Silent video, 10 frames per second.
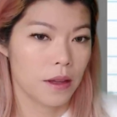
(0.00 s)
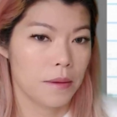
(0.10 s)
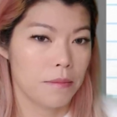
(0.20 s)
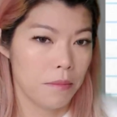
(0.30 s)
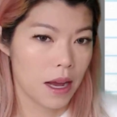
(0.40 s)

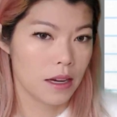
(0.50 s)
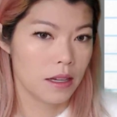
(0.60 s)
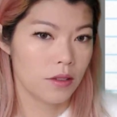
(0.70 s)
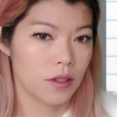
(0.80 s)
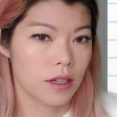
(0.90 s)

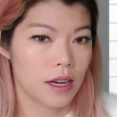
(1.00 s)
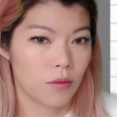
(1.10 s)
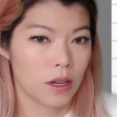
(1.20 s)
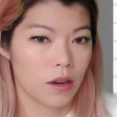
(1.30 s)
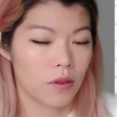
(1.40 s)
minus, now
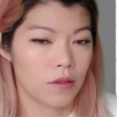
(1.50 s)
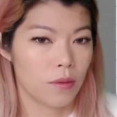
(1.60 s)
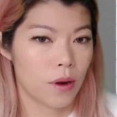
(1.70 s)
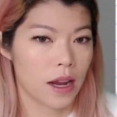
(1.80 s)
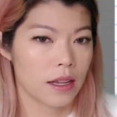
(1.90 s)
we get rid of the
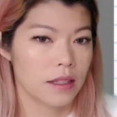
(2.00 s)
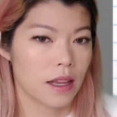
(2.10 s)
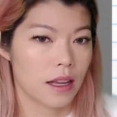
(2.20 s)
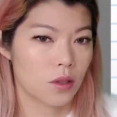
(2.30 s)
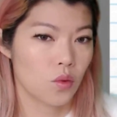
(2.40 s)
brackets,
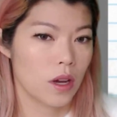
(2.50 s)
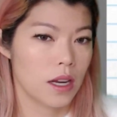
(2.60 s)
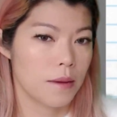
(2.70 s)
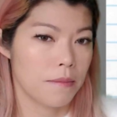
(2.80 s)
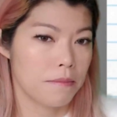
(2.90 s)
x
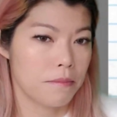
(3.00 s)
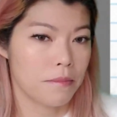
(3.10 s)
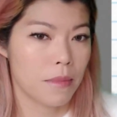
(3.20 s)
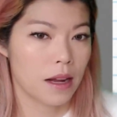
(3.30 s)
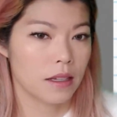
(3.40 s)
squared
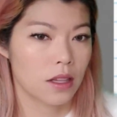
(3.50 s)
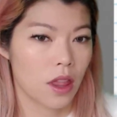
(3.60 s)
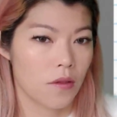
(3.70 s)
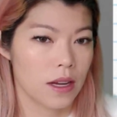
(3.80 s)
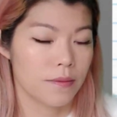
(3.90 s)
minus
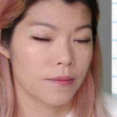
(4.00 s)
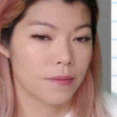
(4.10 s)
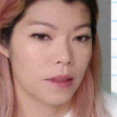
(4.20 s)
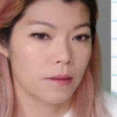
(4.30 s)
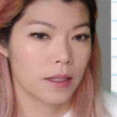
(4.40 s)
3.
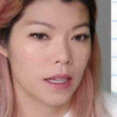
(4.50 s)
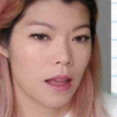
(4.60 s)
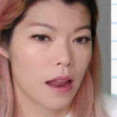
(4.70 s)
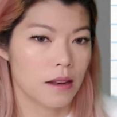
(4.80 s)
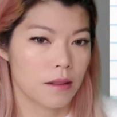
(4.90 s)
See
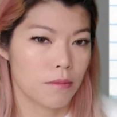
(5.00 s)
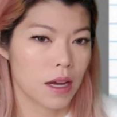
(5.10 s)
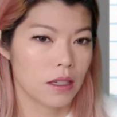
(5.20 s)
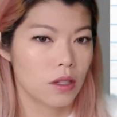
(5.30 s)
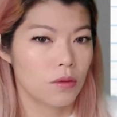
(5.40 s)
that
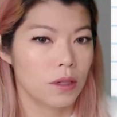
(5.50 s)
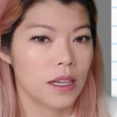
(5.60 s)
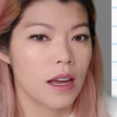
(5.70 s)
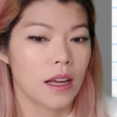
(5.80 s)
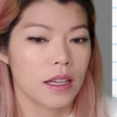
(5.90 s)
minus
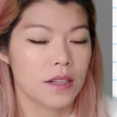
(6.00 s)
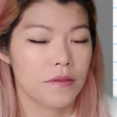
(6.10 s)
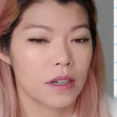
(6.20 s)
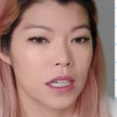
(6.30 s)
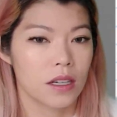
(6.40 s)
3 is a
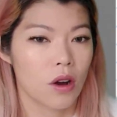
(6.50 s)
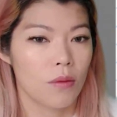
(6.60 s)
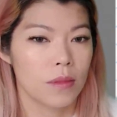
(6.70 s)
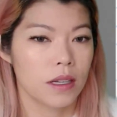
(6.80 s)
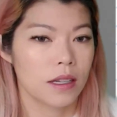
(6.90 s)
very
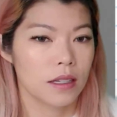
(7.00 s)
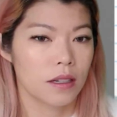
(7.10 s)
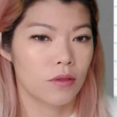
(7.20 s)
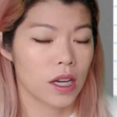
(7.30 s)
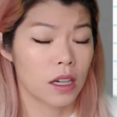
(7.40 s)

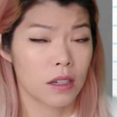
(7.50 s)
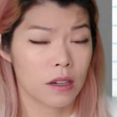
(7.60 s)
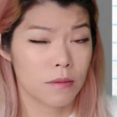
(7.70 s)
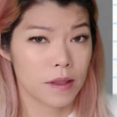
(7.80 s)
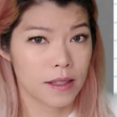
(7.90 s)
common
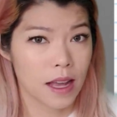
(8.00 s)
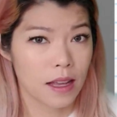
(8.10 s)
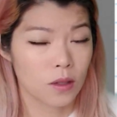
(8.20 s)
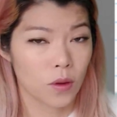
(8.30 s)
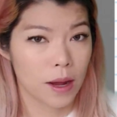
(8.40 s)
recurring
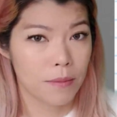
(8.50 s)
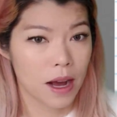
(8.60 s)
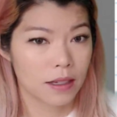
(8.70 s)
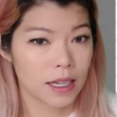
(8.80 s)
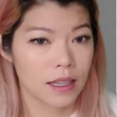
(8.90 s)
mistakes when I
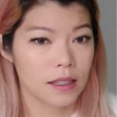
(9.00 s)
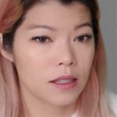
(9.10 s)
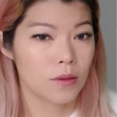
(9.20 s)
mark tests, so